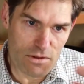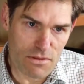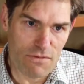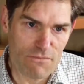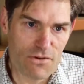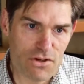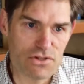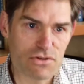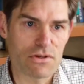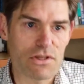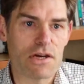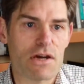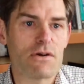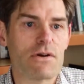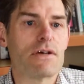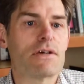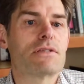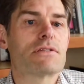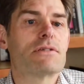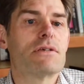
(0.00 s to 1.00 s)
in the visual
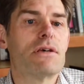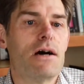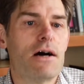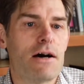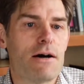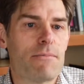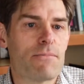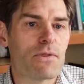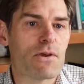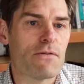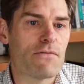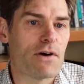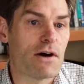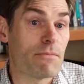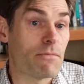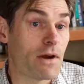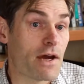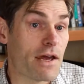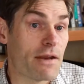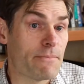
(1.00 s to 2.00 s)
areas of our
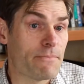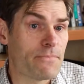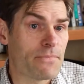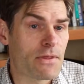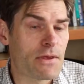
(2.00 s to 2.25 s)
brain.